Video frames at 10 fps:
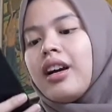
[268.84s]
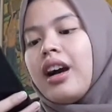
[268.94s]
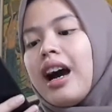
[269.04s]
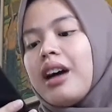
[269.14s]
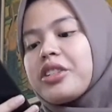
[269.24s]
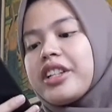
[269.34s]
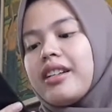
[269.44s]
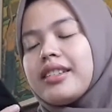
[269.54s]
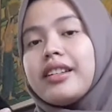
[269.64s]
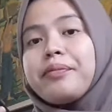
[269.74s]
How
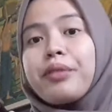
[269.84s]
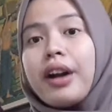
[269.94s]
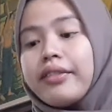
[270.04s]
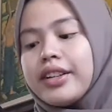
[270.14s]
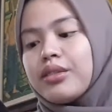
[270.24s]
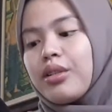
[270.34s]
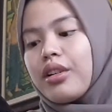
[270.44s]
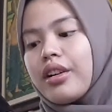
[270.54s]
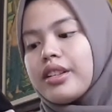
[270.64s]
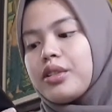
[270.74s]
does the
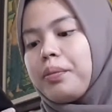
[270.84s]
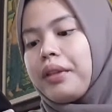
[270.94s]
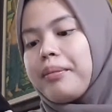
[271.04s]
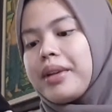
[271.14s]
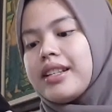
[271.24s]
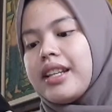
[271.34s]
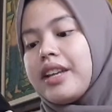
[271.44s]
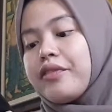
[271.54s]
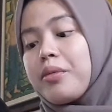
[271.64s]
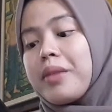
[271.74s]
professor supplement the
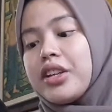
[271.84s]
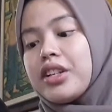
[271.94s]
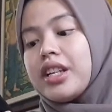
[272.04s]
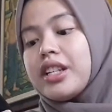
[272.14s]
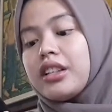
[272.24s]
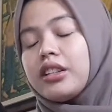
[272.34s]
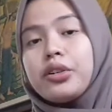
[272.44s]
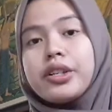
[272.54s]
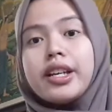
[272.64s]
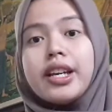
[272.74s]
information
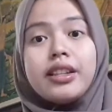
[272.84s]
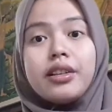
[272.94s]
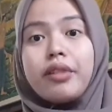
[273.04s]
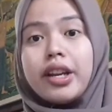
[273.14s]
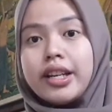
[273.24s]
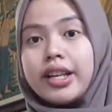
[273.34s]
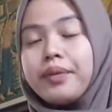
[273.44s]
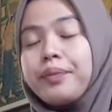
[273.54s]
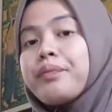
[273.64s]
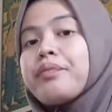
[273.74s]
included in the reading?
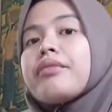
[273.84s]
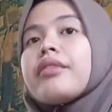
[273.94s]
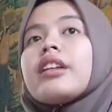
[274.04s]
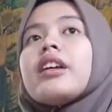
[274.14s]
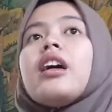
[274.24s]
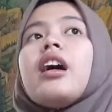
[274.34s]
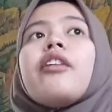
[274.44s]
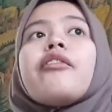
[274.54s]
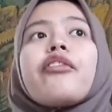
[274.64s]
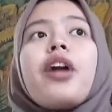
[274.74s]

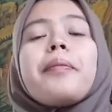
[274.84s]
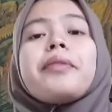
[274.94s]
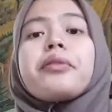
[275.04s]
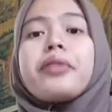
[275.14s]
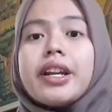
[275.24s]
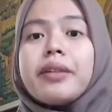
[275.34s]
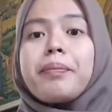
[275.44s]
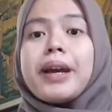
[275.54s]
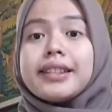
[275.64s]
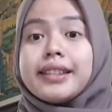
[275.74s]
From the reading
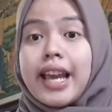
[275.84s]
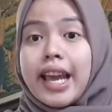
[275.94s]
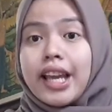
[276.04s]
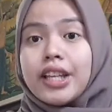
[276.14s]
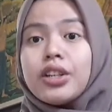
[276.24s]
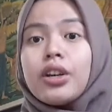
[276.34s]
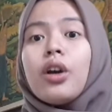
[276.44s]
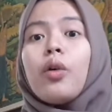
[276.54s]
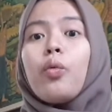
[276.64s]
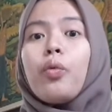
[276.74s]
passage,
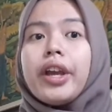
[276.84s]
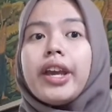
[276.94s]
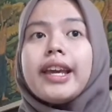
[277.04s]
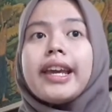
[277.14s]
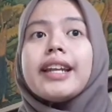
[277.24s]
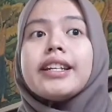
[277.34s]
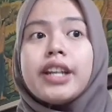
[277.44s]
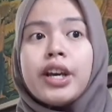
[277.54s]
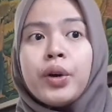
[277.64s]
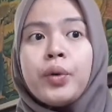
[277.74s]
we can
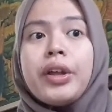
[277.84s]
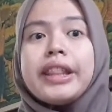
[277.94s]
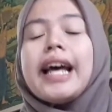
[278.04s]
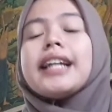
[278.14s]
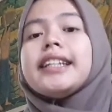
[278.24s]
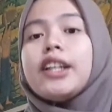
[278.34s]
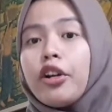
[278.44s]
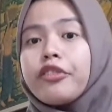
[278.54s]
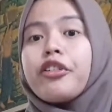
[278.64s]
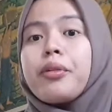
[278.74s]
know that
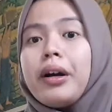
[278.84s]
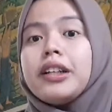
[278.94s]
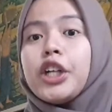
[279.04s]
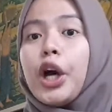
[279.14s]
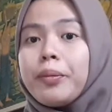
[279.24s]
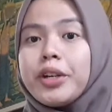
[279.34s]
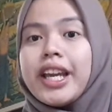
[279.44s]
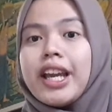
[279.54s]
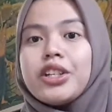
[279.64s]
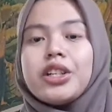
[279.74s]
nonverbal
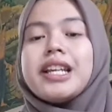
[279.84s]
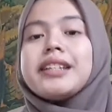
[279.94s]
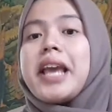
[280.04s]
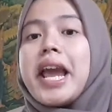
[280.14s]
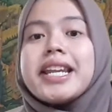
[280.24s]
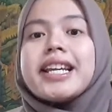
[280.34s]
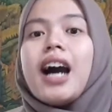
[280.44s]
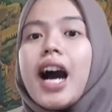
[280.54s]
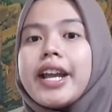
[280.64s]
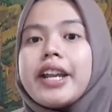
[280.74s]
communication is any
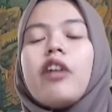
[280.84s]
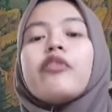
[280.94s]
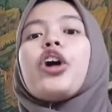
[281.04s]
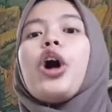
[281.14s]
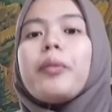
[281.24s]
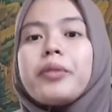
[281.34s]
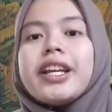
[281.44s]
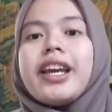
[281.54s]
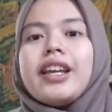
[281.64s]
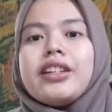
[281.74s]
kind of
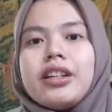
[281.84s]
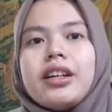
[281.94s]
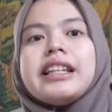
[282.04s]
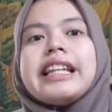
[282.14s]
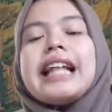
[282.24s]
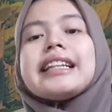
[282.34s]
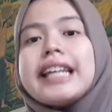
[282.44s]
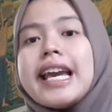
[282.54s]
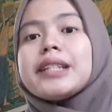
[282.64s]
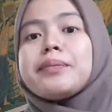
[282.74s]
communication that
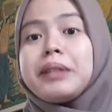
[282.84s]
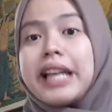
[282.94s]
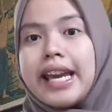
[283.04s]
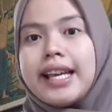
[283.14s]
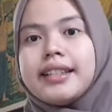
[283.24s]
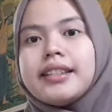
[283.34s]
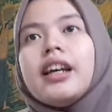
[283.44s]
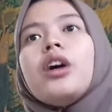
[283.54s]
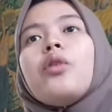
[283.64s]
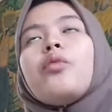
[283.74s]
takes place
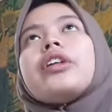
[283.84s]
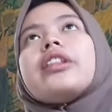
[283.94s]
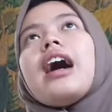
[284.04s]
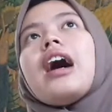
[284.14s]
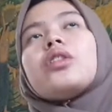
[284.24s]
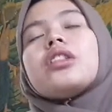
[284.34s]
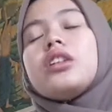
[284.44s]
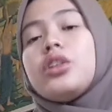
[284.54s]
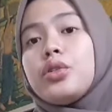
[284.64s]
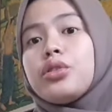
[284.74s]
without the
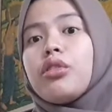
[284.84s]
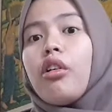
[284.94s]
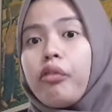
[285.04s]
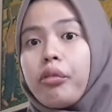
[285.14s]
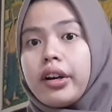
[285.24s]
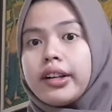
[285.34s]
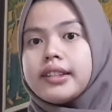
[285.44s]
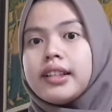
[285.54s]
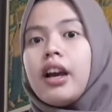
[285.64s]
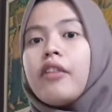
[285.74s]
use of words.
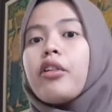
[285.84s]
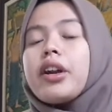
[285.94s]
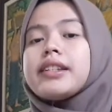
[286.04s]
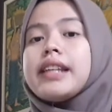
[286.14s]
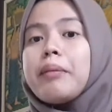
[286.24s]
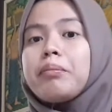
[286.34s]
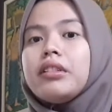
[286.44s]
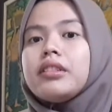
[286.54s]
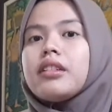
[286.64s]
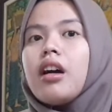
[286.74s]
For
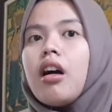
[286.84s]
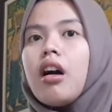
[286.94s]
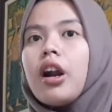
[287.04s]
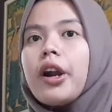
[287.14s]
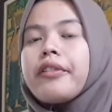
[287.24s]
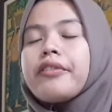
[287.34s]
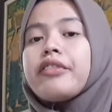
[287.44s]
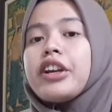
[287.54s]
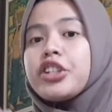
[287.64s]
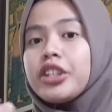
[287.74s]
examples are
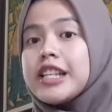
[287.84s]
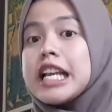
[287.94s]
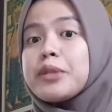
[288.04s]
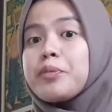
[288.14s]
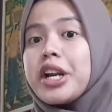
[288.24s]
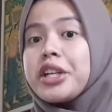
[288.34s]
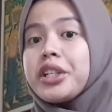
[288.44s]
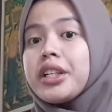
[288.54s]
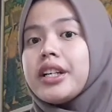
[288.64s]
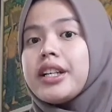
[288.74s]
facial
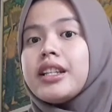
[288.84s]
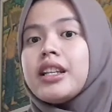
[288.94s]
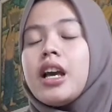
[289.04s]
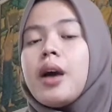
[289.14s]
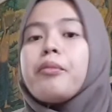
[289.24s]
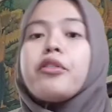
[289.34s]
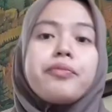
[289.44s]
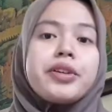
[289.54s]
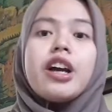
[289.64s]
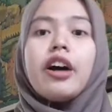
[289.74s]
expression,
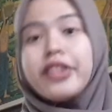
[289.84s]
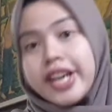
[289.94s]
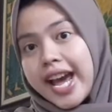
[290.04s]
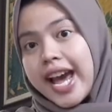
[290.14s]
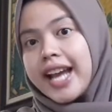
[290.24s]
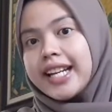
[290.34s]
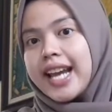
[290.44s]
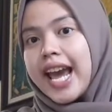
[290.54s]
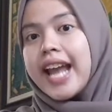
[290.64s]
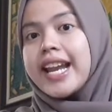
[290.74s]
movement of the head
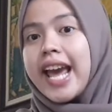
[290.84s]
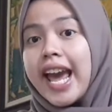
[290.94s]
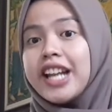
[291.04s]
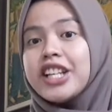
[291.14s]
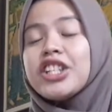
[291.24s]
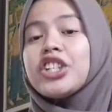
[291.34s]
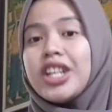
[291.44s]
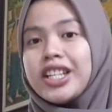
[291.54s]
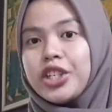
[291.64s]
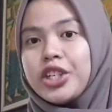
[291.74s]
and hand
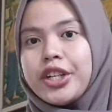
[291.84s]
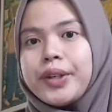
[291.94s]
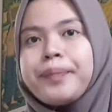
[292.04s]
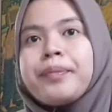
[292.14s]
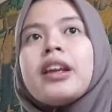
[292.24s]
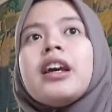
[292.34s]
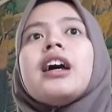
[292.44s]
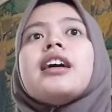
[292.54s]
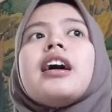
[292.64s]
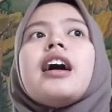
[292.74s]
gestures.
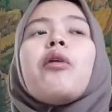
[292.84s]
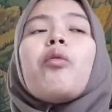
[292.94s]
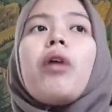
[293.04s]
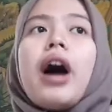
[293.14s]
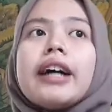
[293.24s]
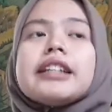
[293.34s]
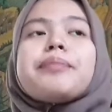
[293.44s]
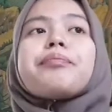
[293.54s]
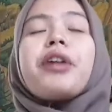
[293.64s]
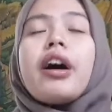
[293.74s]
While the
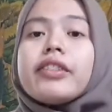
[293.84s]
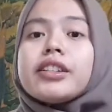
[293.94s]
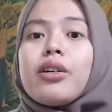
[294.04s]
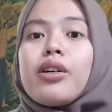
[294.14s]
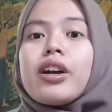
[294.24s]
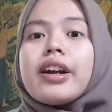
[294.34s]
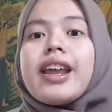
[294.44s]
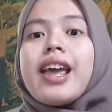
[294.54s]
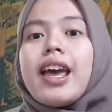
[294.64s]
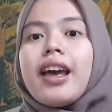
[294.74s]
professor
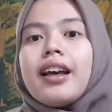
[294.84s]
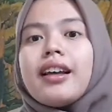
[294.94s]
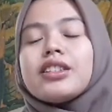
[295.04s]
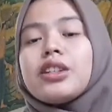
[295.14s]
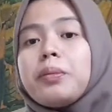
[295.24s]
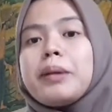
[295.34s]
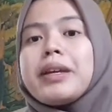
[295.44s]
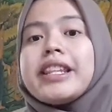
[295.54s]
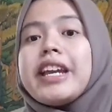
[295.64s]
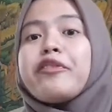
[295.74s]
supplement
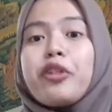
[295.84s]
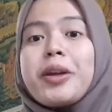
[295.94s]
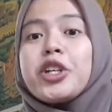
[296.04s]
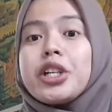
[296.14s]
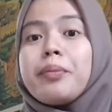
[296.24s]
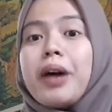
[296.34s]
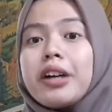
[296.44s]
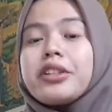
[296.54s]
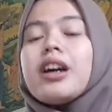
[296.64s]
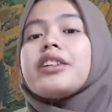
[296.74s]
the information
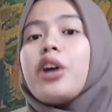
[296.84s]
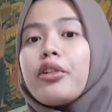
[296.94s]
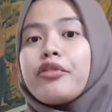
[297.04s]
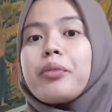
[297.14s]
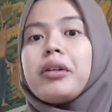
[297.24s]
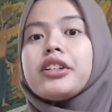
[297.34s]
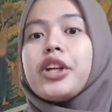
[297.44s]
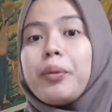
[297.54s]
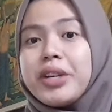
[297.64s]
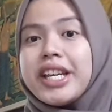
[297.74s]
about nonverbal
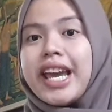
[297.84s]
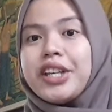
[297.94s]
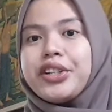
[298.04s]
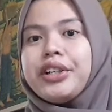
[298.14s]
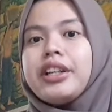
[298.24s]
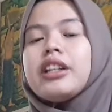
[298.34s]
communication.